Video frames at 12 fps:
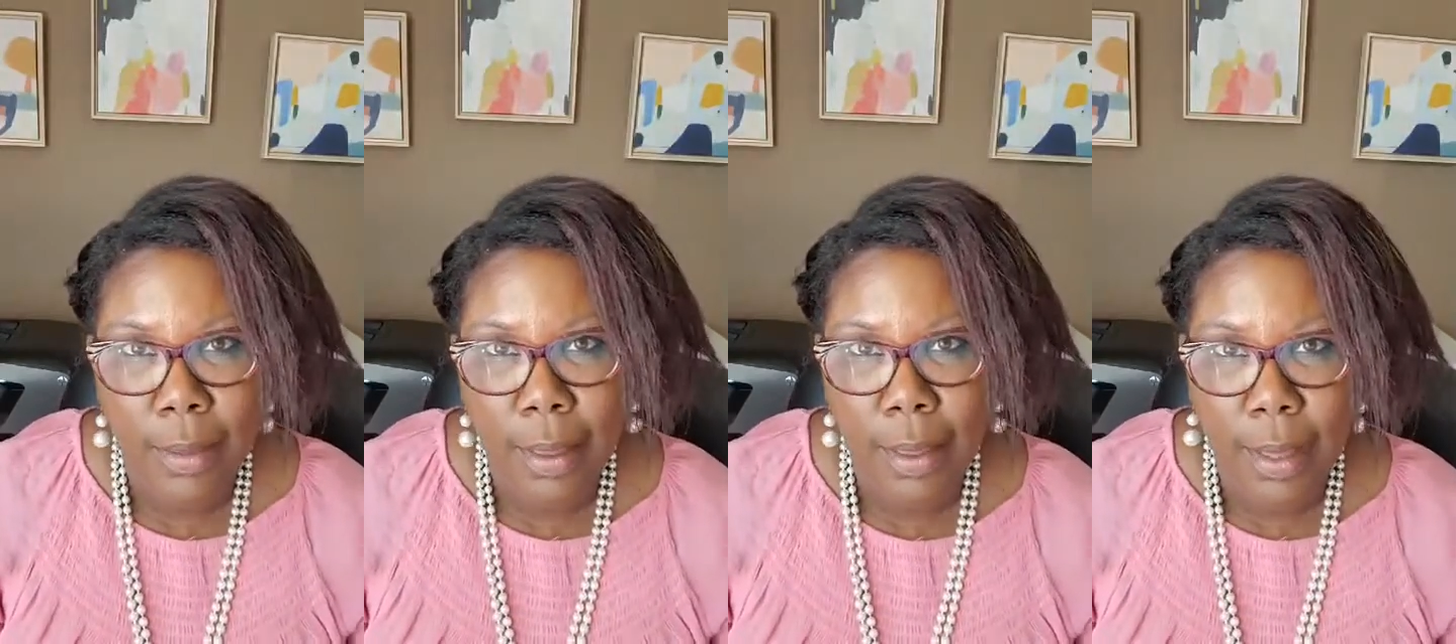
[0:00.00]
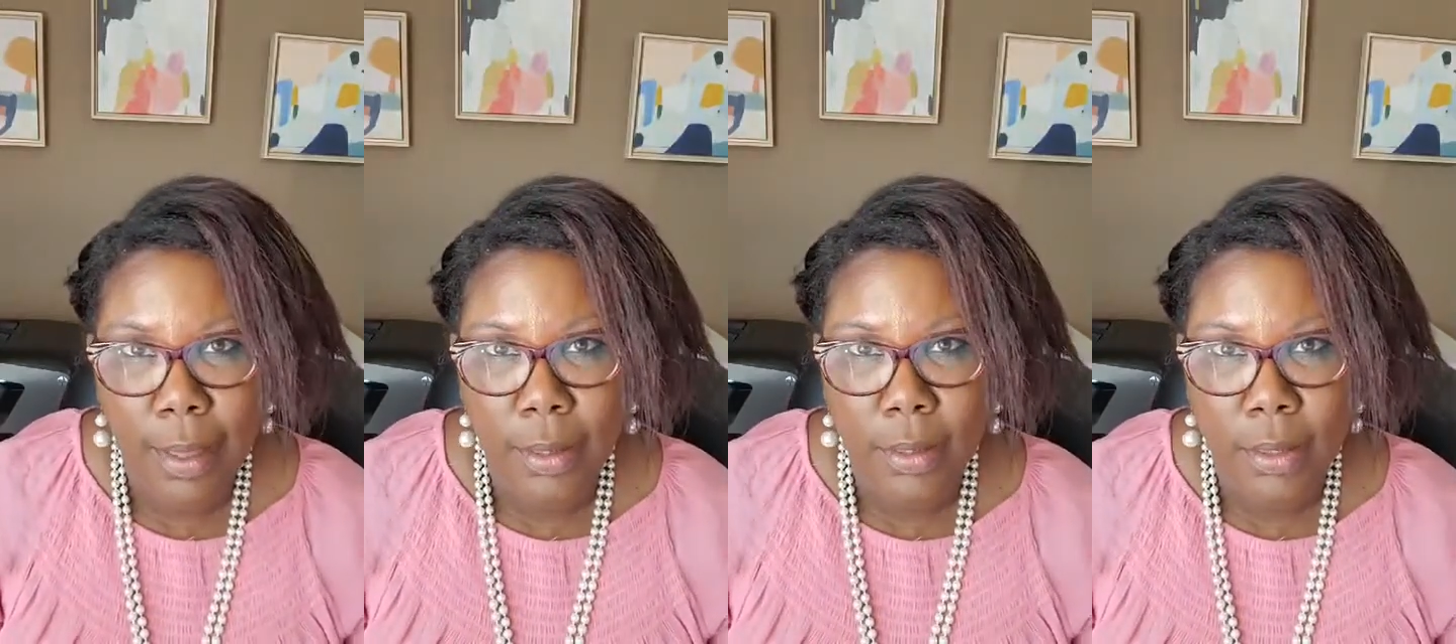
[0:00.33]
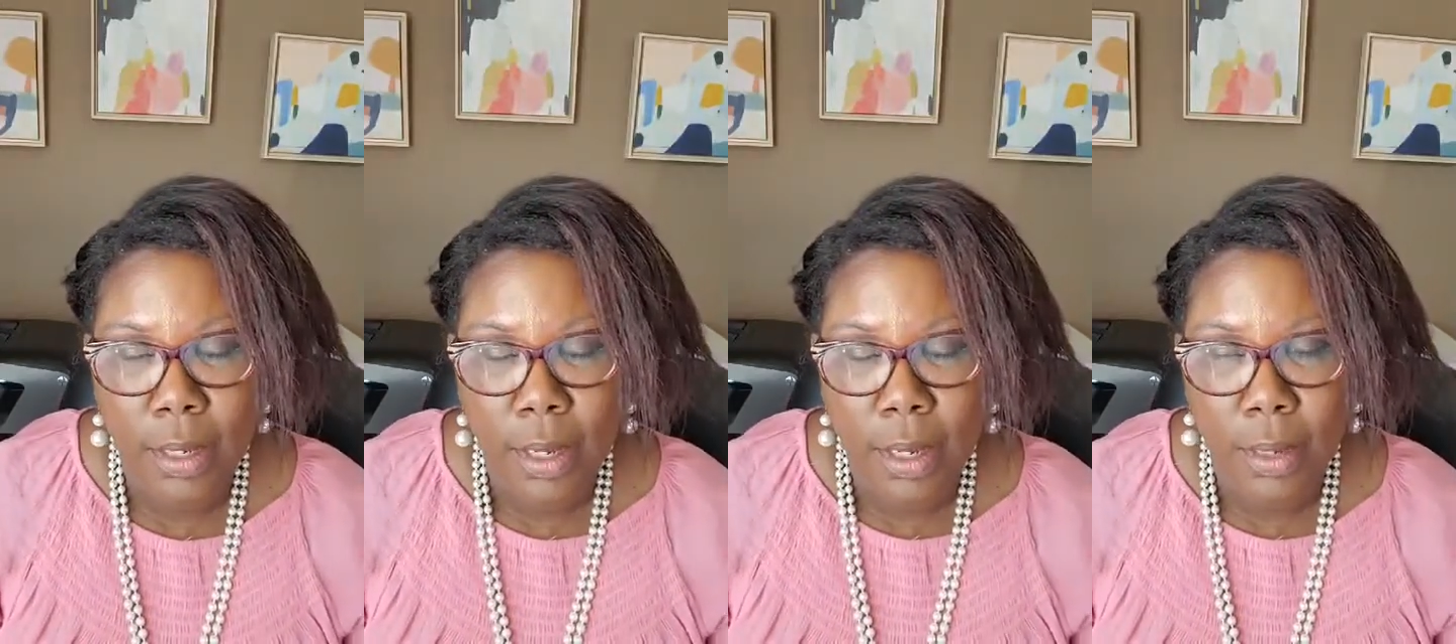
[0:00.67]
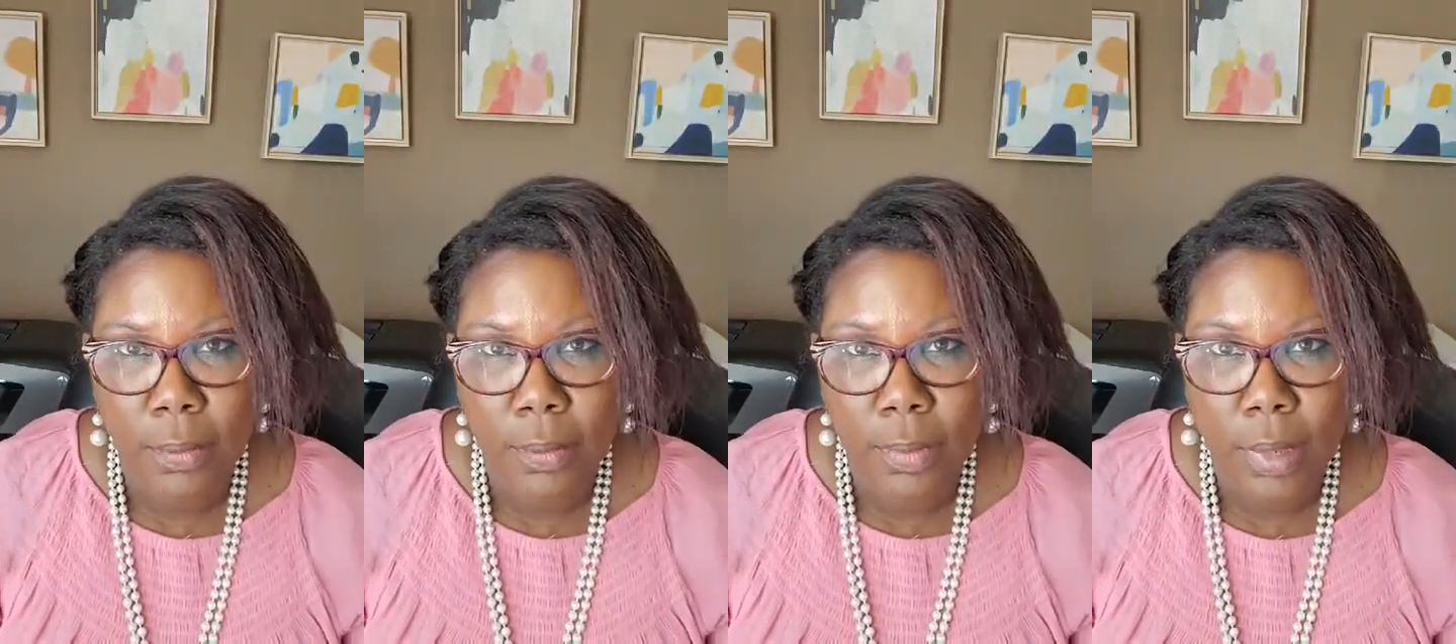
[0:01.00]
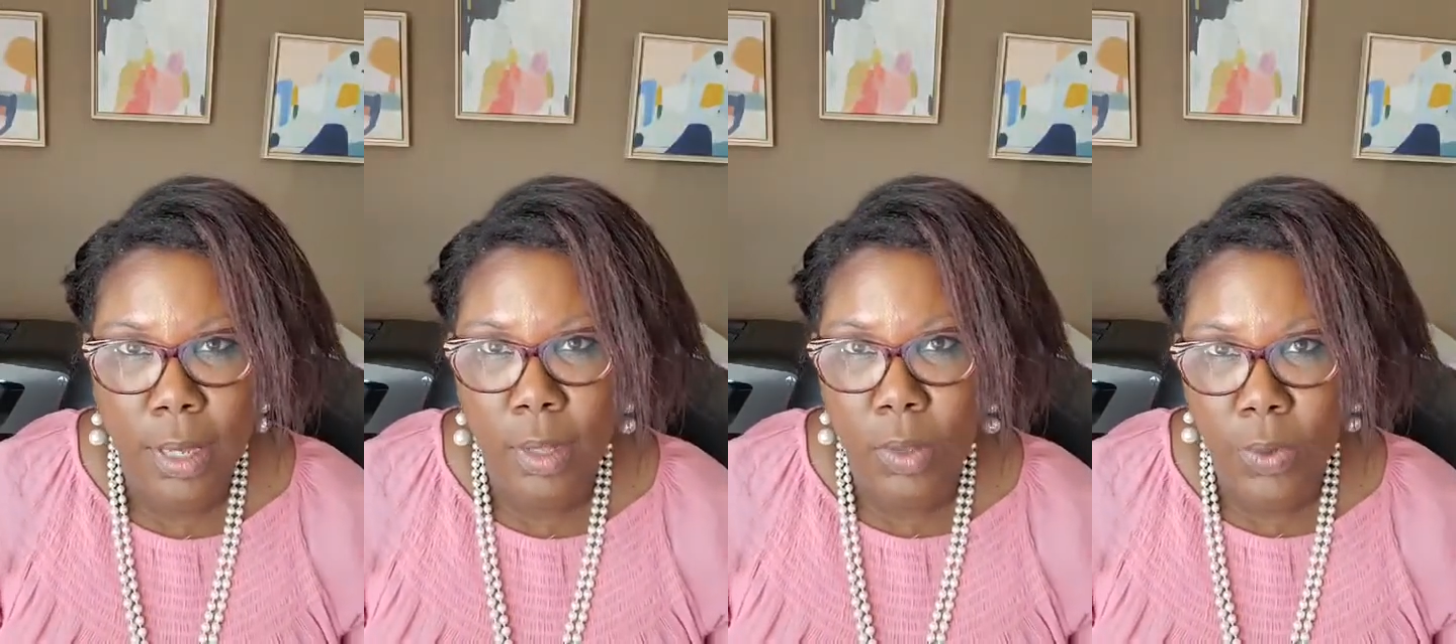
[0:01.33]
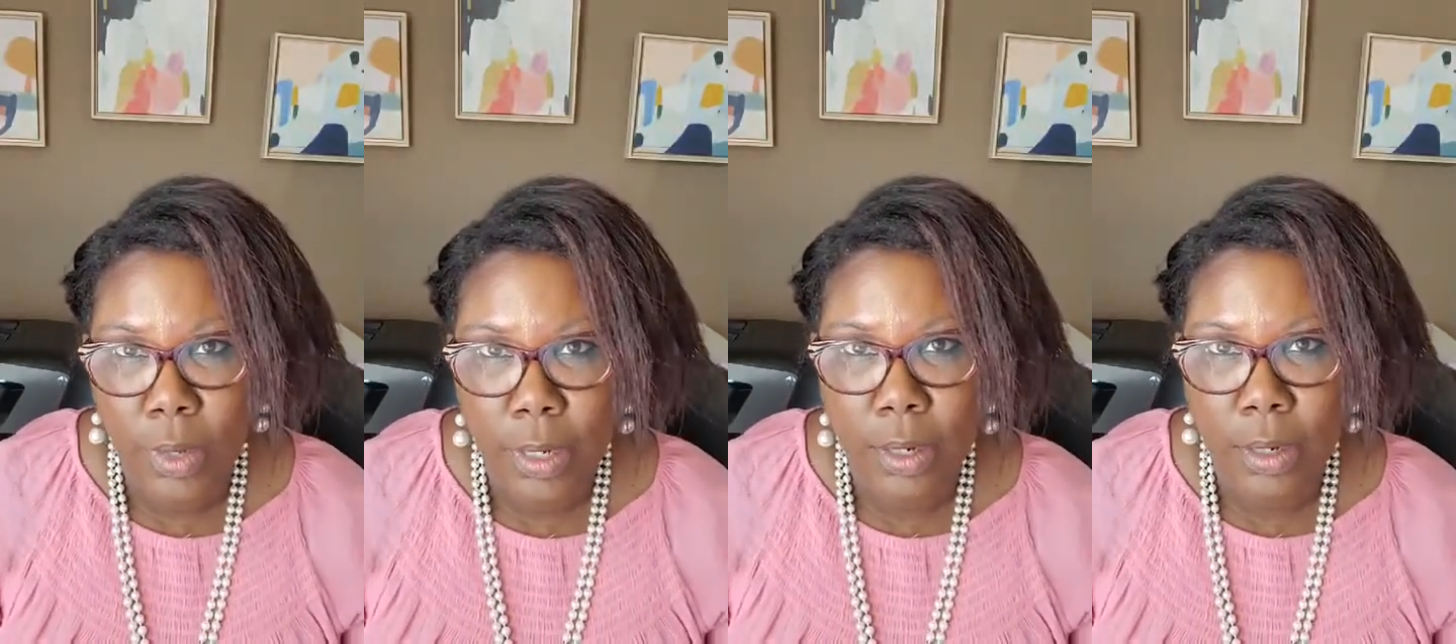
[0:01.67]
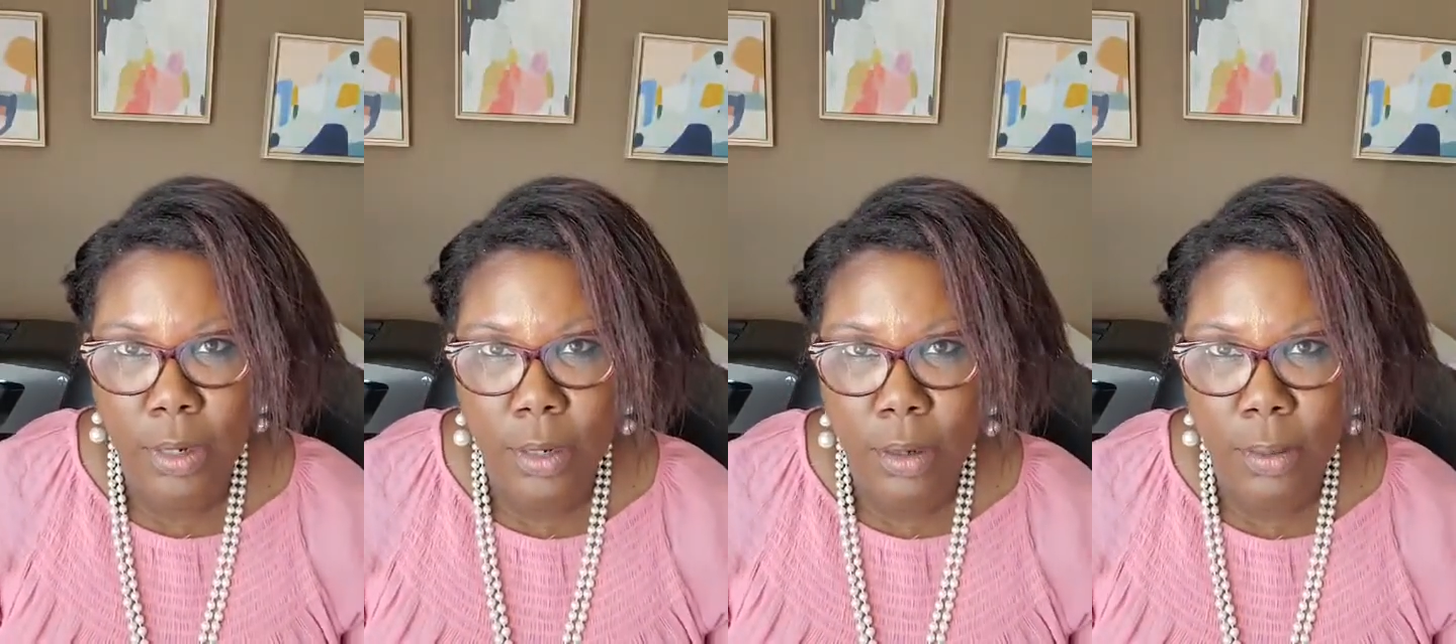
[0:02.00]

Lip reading: And a lawyer